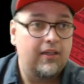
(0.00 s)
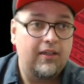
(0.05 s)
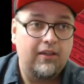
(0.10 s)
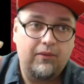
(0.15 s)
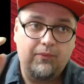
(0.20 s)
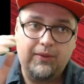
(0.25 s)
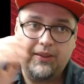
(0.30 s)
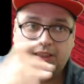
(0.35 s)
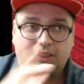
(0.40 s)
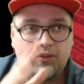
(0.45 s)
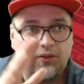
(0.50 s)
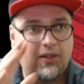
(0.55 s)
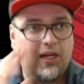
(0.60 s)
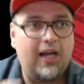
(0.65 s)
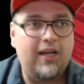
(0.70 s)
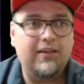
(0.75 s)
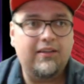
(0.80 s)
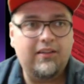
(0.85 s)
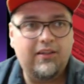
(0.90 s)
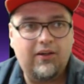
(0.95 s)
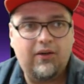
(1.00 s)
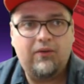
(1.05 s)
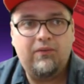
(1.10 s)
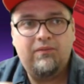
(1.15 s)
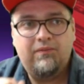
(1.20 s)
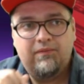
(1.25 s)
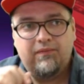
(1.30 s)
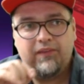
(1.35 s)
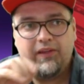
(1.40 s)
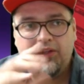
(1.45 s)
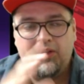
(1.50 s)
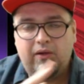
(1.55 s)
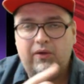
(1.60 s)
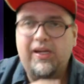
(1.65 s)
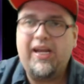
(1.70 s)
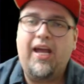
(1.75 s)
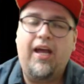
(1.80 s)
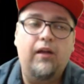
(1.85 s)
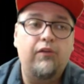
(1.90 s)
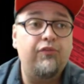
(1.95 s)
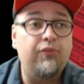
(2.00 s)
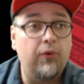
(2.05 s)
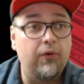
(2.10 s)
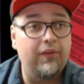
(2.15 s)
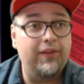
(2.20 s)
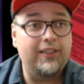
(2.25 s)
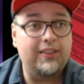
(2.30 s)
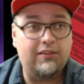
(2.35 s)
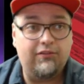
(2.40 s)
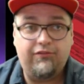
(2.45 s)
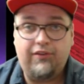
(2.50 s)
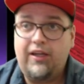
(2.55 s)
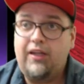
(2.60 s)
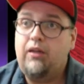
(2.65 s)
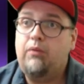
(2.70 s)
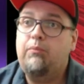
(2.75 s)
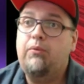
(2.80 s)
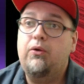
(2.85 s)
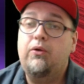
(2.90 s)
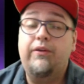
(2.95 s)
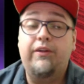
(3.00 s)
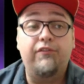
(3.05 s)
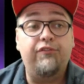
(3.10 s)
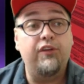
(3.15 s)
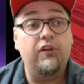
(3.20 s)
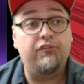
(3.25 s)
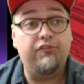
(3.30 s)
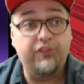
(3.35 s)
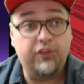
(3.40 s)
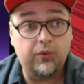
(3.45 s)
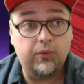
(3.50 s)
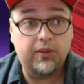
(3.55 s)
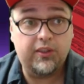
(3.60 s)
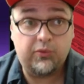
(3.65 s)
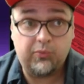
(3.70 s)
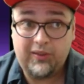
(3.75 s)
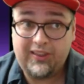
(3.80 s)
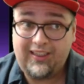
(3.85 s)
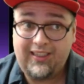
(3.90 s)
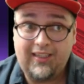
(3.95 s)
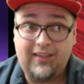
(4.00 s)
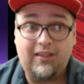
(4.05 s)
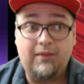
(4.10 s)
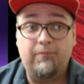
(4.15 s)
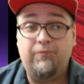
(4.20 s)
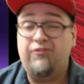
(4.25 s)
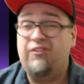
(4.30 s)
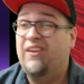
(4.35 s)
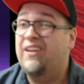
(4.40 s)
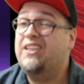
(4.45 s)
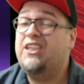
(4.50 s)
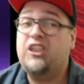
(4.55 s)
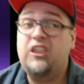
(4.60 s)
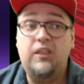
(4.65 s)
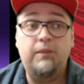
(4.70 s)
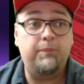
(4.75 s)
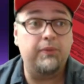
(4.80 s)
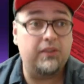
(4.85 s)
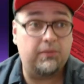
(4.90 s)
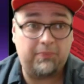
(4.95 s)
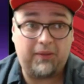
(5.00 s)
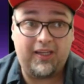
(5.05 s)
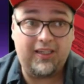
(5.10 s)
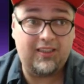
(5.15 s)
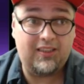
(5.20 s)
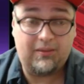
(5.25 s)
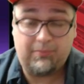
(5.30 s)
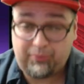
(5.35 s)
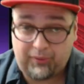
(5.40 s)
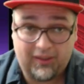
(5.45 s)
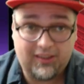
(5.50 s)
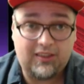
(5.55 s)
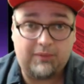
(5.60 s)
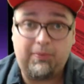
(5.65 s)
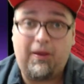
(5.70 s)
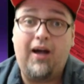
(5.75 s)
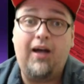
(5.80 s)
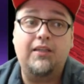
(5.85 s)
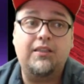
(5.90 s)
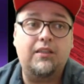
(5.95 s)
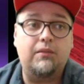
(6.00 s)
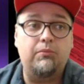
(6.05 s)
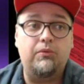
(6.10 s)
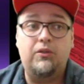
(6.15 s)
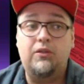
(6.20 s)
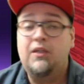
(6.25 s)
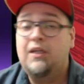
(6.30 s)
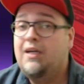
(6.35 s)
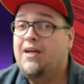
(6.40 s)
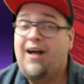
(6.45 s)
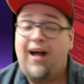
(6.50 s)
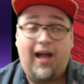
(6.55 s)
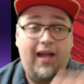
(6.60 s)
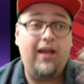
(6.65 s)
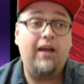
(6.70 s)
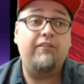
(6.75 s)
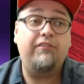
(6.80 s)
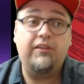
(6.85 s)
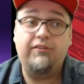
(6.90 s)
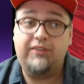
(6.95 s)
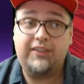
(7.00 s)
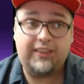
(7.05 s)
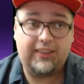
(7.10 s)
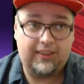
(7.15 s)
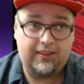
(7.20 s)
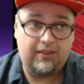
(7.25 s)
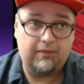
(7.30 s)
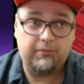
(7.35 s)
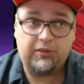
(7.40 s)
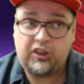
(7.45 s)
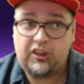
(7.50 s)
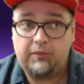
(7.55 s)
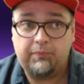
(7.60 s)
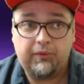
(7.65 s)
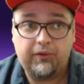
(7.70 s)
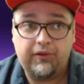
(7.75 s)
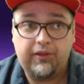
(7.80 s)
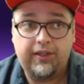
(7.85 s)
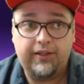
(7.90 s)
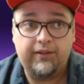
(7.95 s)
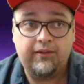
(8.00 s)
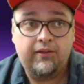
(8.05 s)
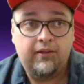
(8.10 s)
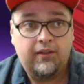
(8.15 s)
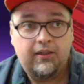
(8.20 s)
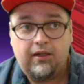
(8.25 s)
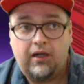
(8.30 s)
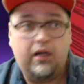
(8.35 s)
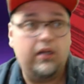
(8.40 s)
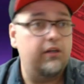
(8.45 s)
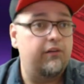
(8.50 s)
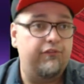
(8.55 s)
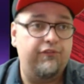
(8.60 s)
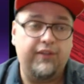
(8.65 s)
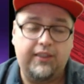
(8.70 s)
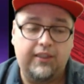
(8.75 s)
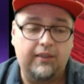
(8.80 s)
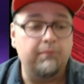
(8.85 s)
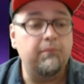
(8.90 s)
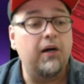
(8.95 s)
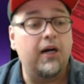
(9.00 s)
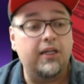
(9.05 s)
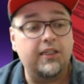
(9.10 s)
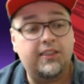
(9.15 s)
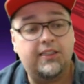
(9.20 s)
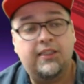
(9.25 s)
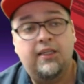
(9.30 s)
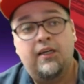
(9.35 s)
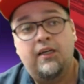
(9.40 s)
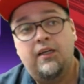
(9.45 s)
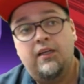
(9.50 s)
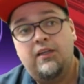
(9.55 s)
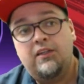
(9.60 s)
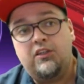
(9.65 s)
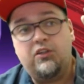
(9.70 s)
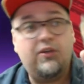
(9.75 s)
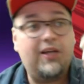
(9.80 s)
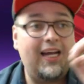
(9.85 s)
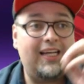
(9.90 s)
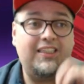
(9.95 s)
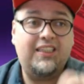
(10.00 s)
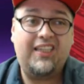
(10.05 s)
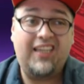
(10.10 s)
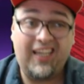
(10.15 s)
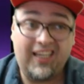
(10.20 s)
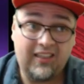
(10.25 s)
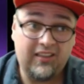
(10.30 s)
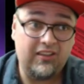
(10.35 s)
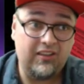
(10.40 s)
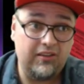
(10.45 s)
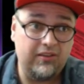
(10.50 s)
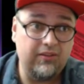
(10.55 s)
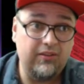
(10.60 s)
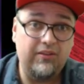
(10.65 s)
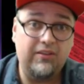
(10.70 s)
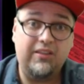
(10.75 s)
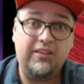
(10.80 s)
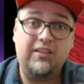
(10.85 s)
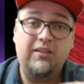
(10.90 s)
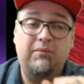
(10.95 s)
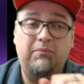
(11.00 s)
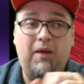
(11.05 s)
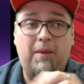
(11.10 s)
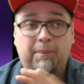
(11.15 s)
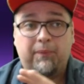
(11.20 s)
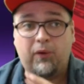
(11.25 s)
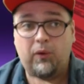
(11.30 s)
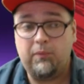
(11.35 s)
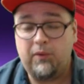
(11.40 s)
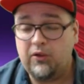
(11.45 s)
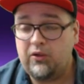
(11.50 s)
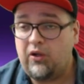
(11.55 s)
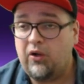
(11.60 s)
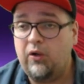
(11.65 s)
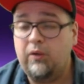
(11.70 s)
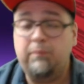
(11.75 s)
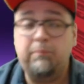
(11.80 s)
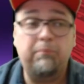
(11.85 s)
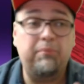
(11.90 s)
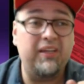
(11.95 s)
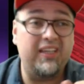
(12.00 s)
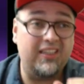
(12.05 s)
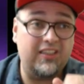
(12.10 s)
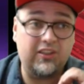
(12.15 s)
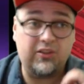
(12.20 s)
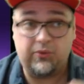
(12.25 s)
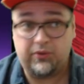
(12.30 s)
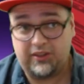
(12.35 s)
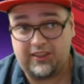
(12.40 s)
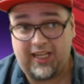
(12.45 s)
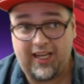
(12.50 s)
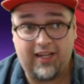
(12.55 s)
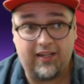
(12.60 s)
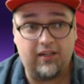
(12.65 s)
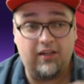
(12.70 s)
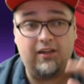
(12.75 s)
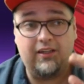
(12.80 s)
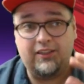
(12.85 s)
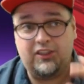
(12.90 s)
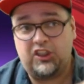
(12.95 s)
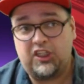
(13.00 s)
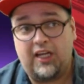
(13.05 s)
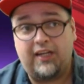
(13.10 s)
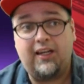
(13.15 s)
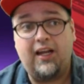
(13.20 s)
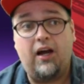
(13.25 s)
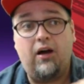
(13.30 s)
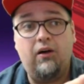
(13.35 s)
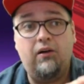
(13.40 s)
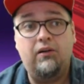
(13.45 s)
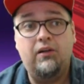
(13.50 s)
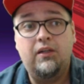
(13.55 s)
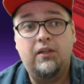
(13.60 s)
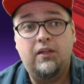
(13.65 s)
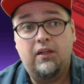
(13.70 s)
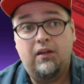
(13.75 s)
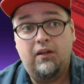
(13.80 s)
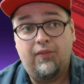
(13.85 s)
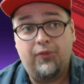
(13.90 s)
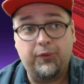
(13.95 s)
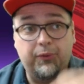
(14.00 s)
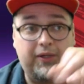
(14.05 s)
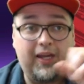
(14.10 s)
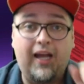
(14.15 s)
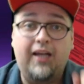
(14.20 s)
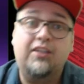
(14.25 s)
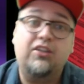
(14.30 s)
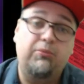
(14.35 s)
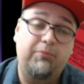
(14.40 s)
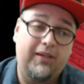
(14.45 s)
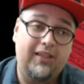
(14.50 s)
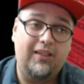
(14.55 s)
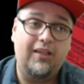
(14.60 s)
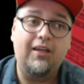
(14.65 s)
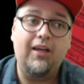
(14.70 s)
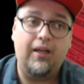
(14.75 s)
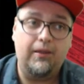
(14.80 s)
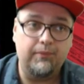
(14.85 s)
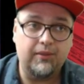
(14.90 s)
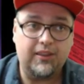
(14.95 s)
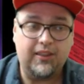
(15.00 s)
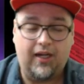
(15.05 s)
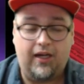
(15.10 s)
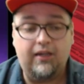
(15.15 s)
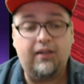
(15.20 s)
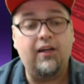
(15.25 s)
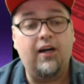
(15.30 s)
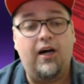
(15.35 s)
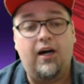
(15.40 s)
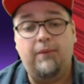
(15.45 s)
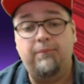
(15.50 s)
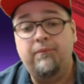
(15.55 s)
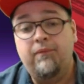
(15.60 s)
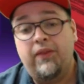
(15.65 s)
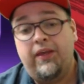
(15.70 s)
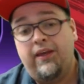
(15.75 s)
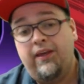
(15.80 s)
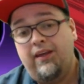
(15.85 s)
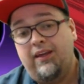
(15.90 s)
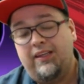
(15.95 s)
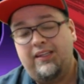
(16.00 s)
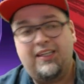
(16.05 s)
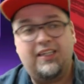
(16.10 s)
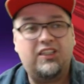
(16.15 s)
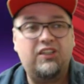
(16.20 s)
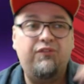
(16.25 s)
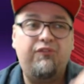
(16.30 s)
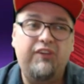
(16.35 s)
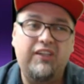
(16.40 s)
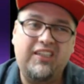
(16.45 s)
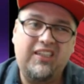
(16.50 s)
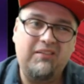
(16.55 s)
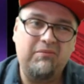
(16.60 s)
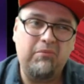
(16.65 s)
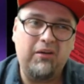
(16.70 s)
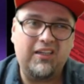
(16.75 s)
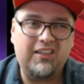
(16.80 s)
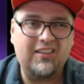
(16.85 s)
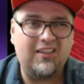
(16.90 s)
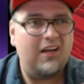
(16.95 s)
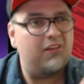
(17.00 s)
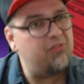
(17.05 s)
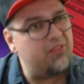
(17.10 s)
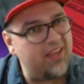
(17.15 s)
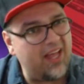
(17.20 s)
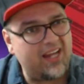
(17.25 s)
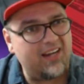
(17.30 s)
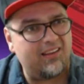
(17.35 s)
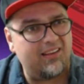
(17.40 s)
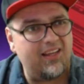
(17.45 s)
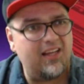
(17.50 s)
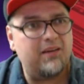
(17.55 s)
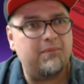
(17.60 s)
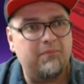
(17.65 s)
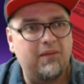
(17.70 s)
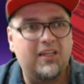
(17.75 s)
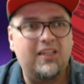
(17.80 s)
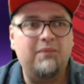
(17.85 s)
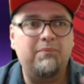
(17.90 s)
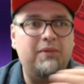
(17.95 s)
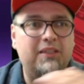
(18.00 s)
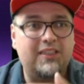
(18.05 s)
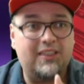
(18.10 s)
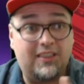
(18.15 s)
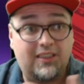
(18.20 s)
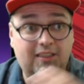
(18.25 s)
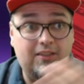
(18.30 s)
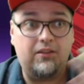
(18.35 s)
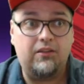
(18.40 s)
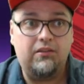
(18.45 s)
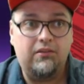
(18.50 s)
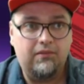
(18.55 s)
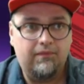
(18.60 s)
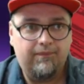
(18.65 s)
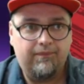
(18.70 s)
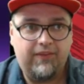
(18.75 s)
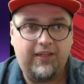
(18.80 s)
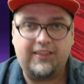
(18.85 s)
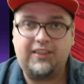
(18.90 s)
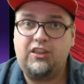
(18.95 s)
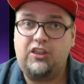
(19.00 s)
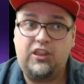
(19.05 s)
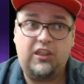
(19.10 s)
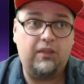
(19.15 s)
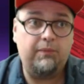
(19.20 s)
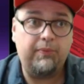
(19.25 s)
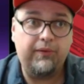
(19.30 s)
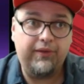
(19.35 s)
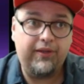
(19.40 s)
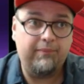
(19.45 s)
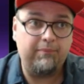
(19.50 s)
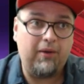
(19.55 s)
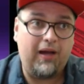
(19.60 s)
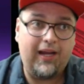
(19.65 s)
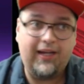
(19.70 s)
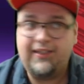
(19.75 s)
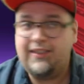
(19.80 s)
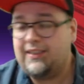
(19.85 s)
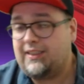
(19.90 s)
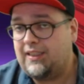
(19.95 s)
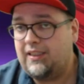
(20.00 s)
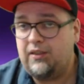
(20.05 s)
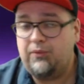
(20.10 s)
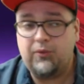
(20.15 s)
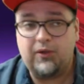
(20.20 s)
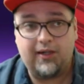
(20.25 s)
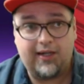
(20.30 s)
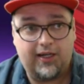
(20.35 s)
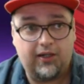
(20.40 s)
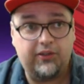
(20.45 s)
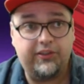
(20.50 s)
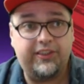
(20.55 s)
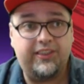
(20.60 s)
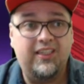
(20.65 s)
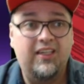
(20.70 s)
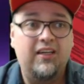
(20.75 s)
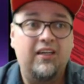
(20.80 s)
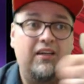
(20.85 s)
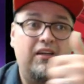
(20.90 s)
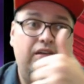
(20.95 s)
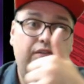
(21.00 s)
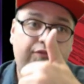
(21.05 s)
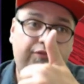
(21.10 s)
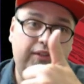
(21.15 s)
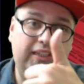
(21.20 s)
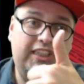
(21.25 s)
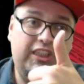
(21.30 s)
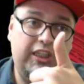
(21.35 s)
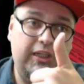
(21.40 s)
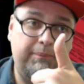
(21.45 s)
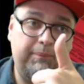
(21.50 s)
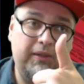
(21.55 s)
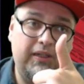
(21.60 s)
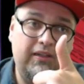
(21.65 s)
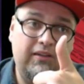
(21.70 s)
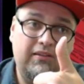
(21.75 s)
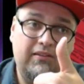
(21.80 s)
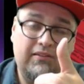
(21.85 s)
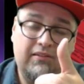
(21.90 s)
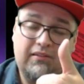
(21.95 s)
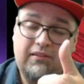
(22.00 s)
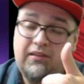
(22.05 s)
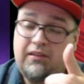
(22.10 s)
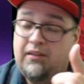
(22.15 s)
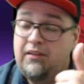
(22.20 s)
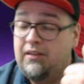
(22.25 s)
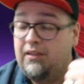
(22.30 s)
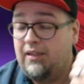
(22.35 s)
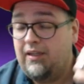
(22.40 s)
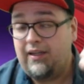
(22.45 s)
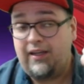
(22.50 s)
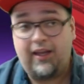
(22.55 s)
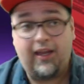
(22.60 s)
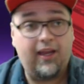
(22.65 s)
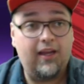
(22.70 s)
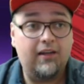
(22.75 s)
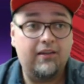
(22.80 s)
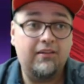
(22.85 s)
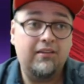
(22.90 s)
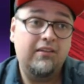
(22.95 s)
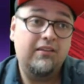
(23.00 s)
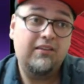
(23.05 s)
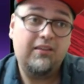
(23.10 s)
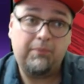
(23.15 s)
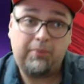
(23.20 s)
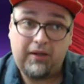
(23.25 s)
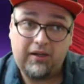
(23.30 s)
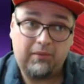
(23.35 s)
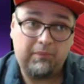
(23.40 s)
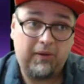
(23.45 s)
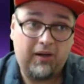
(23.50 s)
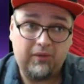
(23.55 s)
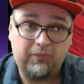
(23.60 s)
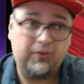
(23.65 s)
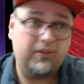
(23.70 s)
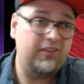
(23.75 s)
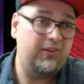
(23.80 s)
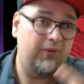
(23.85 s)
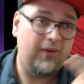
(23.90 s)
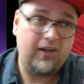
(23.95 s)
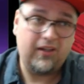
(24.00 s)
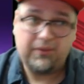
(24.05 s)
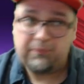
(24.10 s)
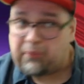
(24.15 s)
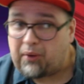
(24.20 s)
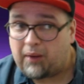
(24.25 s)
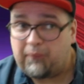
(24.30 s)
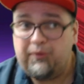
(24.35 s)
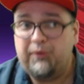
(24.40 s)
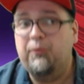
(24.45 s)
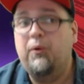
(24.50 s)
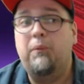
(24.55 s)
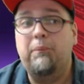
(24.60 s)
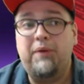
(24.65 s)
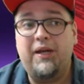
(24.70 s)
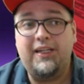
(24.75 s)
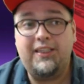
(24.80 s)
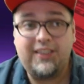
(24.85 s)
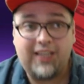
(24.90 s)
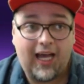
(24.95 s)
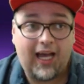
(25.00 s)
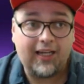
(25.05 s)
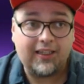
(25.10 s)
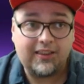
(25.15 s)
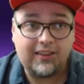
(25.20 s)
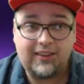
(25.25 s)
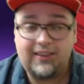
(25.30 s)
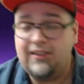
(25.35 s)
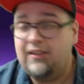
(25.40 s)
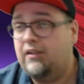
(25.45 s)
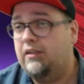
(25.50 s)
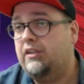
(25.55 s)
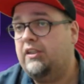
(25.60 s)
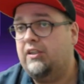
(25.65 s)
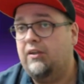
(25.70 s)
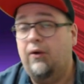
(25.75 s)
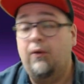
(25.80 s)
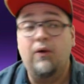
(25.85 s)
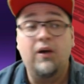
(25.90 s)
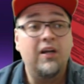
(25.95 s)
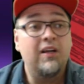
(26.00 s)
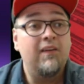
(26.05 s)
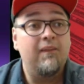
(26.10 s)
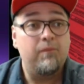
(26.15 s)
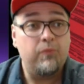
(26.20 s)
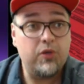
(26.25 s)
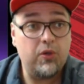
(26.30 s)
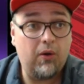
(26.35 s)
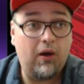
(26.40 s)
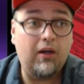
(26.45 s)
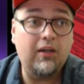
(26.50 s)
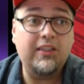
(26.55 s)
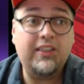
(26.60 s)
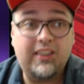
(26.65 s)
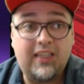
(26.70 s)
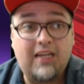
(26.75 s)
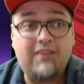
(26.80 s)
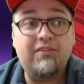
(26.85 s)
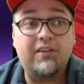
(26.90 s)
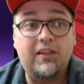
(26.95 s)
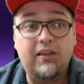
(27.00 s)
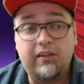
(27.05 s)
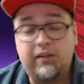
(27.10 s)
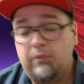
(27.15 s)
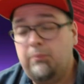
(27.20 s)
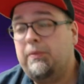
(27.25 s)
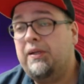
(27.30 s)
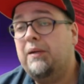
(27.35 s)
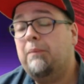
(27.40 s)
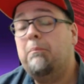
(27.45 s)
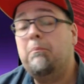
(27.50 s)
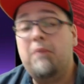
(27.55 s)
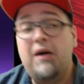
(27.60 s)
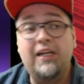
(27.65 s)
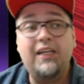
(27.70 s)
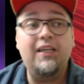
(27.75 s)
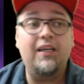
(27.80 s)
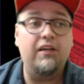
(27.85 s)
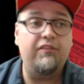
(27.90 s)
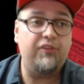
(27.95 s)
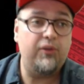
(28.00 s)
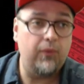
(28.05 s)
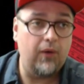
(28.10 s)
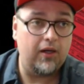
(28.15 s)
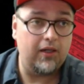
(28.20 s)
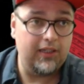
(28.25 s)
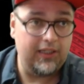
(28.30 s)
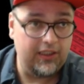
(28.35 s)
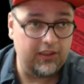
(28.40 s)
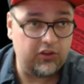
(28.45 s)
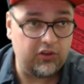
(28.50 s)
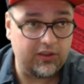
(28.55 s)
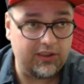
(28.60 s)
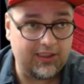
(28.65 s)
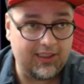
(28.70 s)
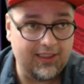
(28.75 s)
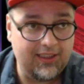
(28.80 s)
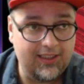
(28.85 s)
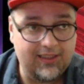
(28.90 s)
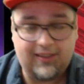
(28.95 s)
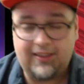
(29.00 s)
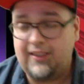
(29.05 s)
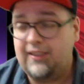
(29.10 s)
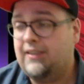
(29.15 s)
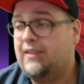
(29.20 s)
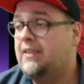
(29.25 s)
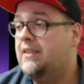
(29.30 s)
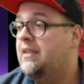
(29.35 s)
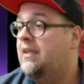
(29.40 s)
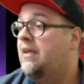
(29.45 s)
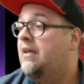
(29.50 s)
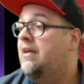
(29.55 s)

we still got, you know, a little handful of these available, and if your viewers want to get them for the cheapest price, price possible, I haven't even seen them cheaper than 150 bucks. You guys can use my promo code PIXEL10 on checkout through CastlemaniaGames.com. Get you 15 bucks off. Not a lot of money, but still, that's cheaper than buying this anywhere else. Free shipping, and depending upon where you are, you probably won't pay tax either. So you are saving a little bit of money if you are interested in this